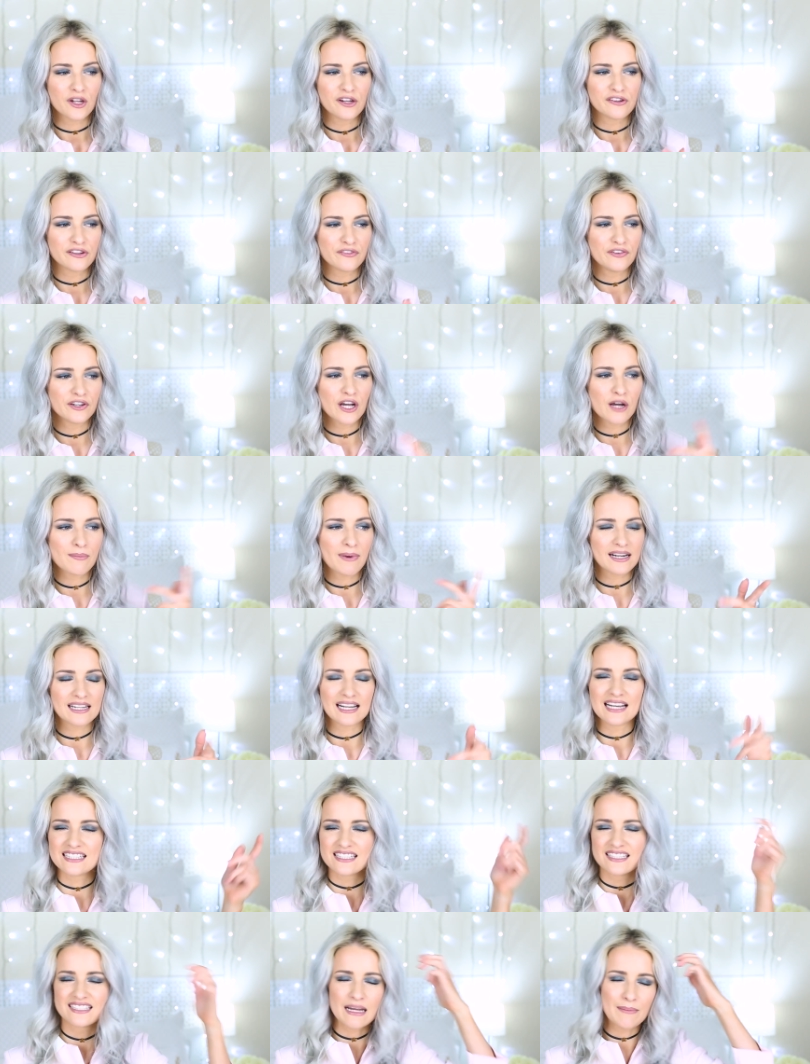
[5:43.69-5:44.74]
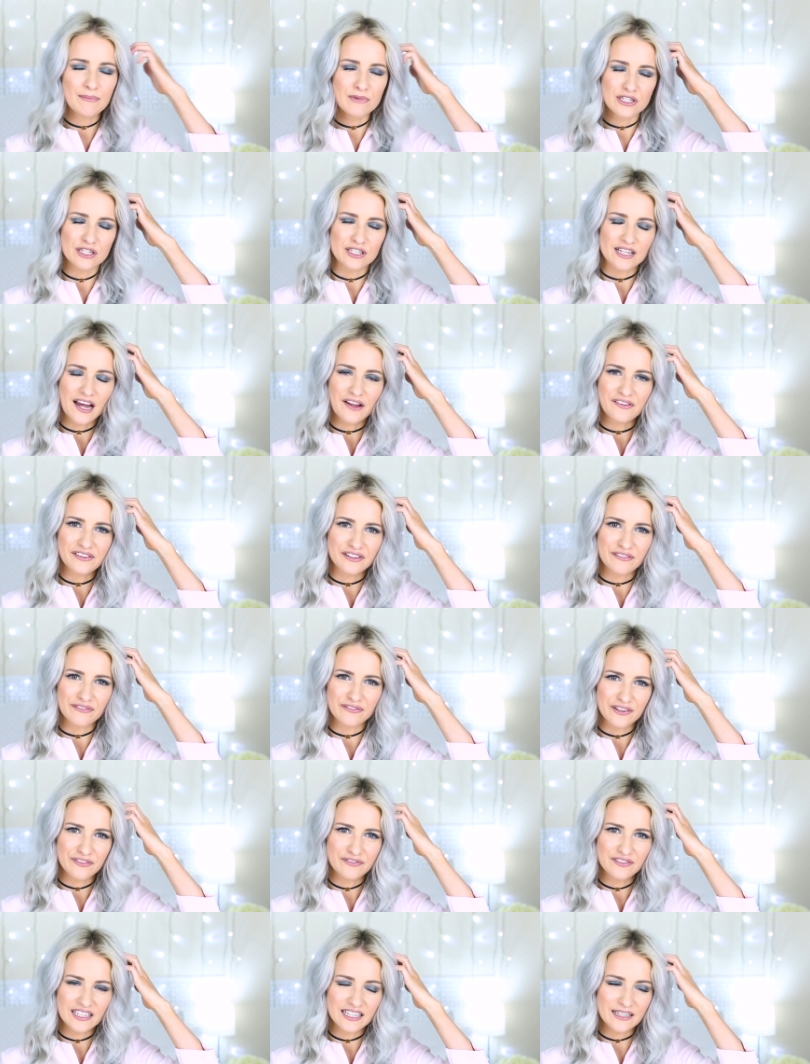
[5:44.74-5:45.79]
so if you go back to like December two thousand
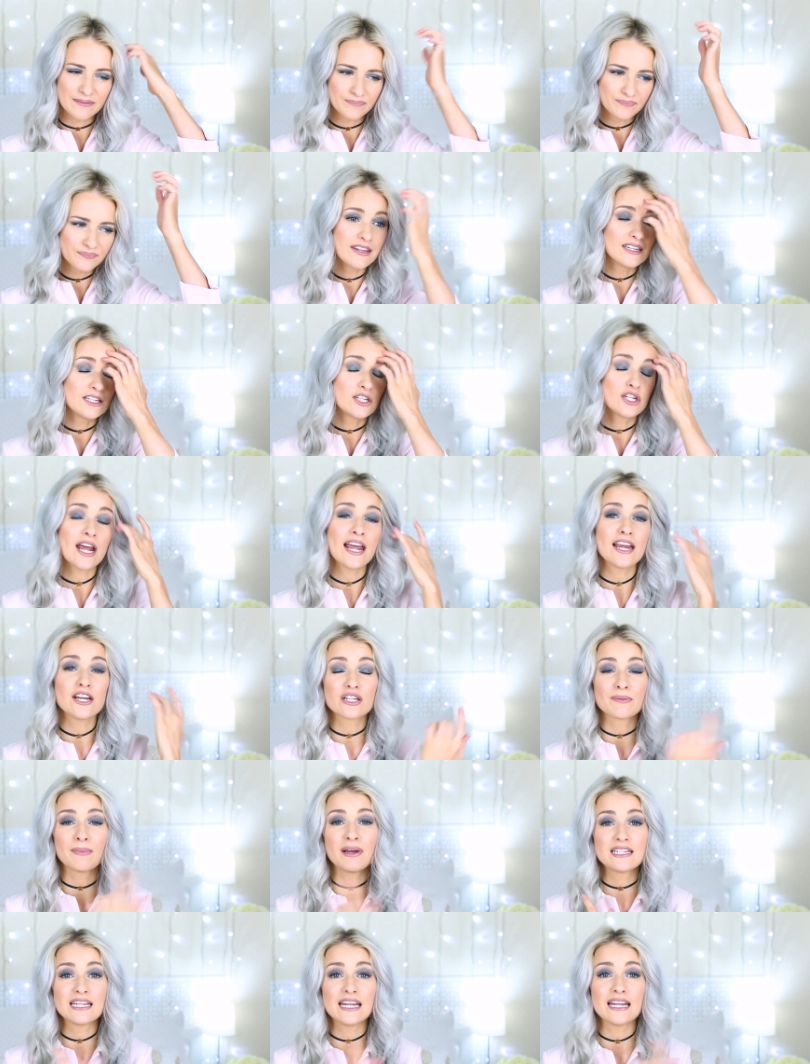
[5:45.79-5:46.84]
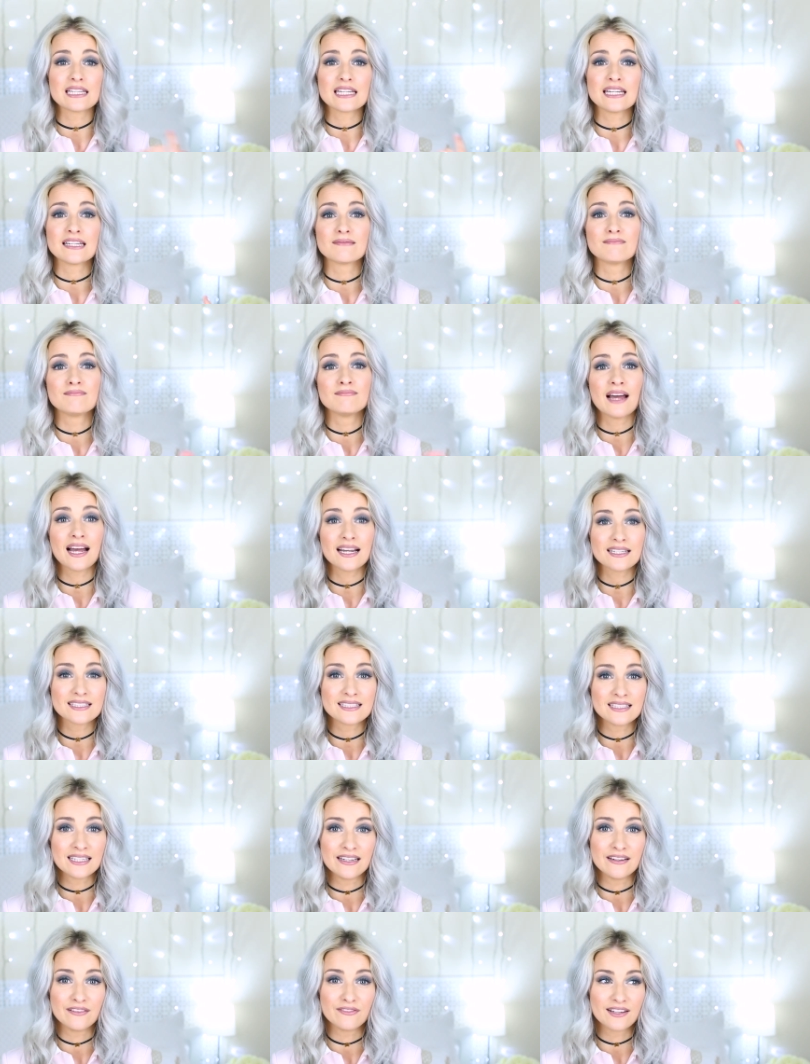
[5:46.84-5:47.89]
fifteen, the change in my teeth is
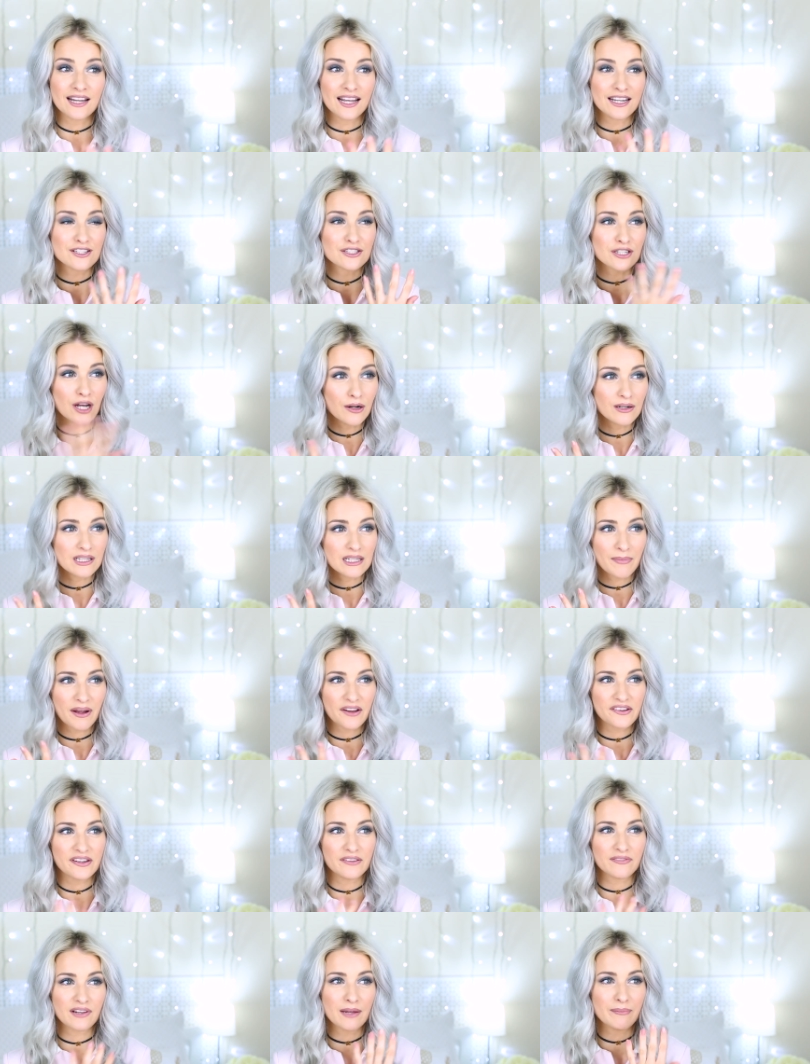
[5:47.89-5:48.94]
massive, like totally massive.